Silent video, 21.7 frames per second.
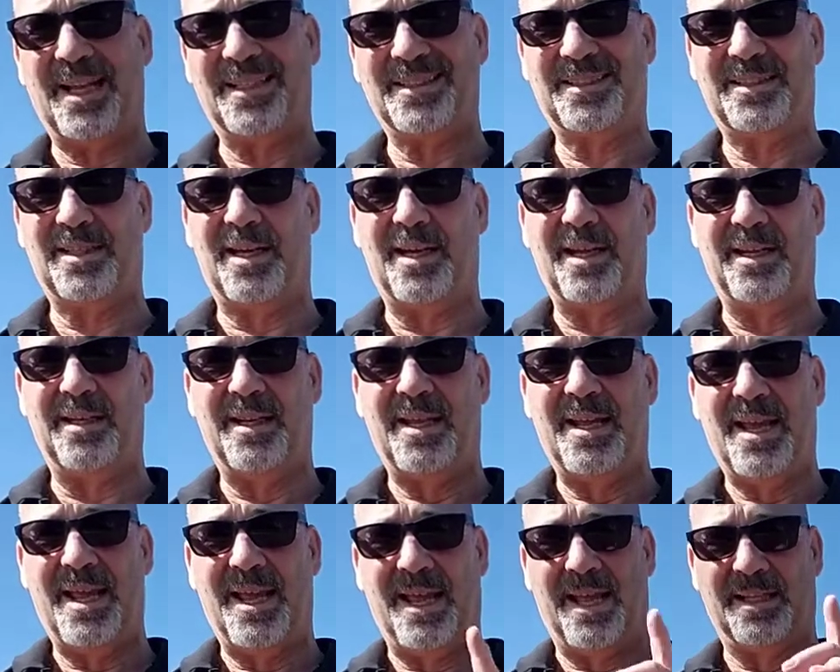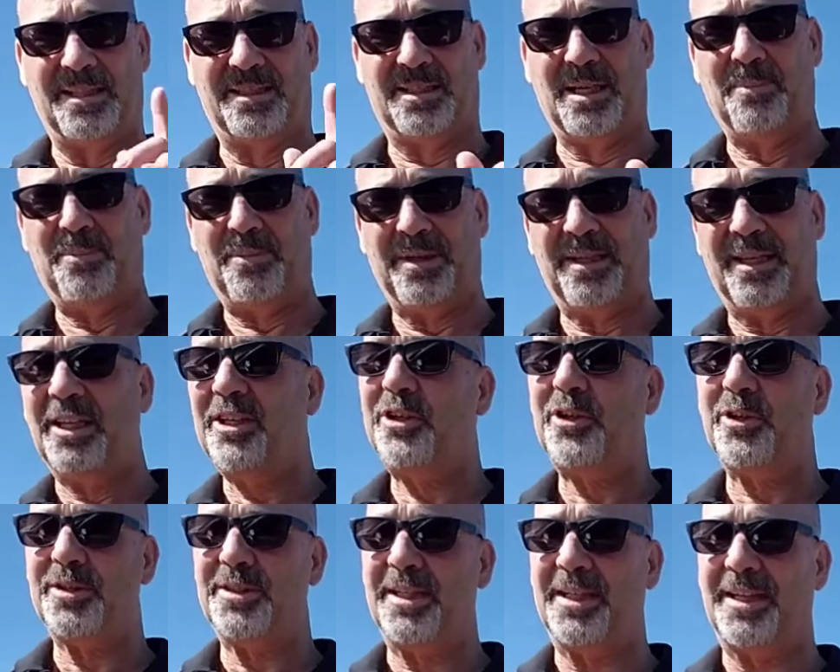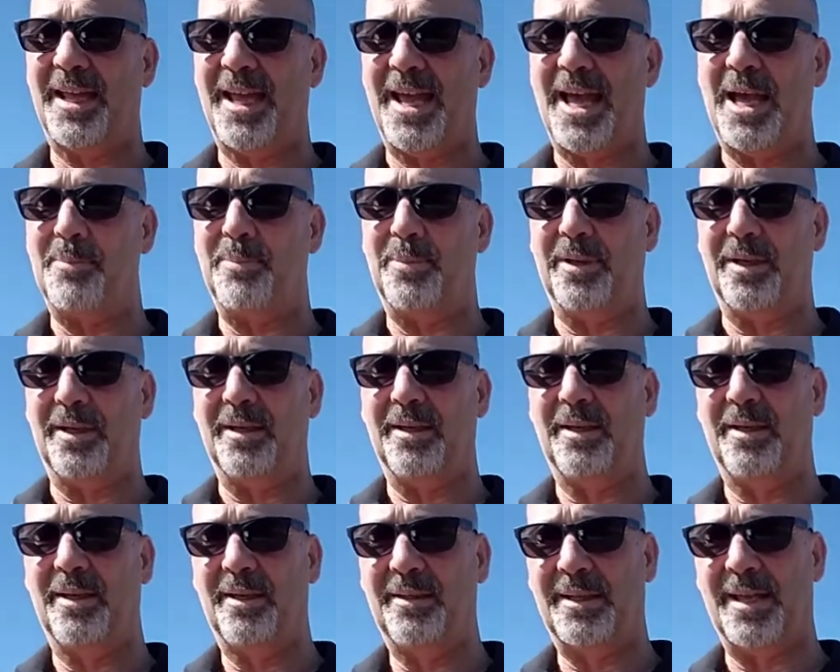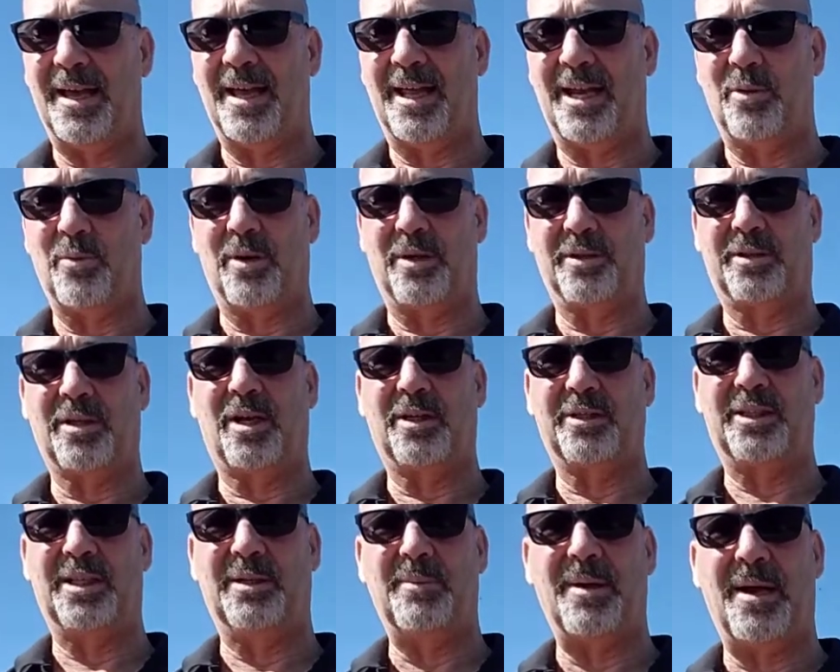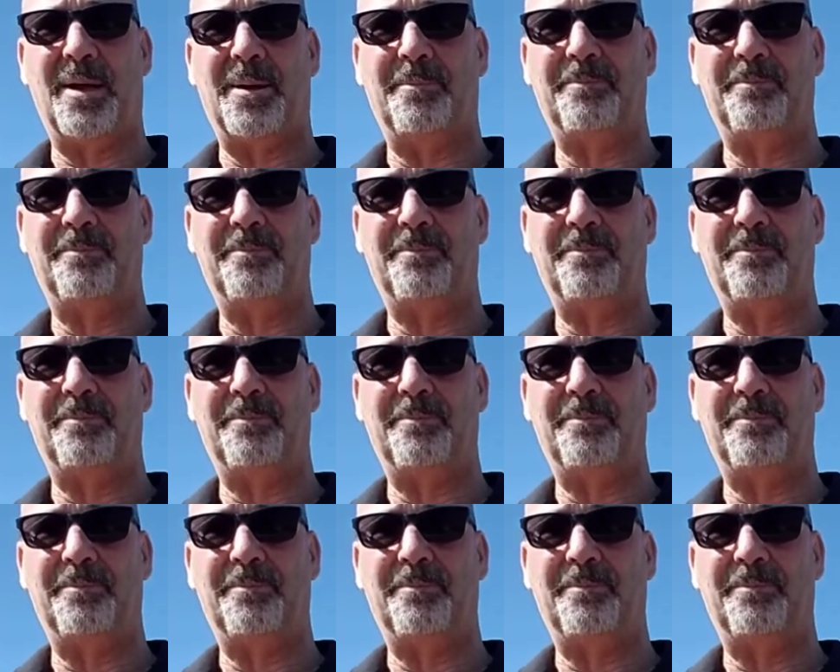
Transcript: night, and something interesting happened that I want to talk to you about.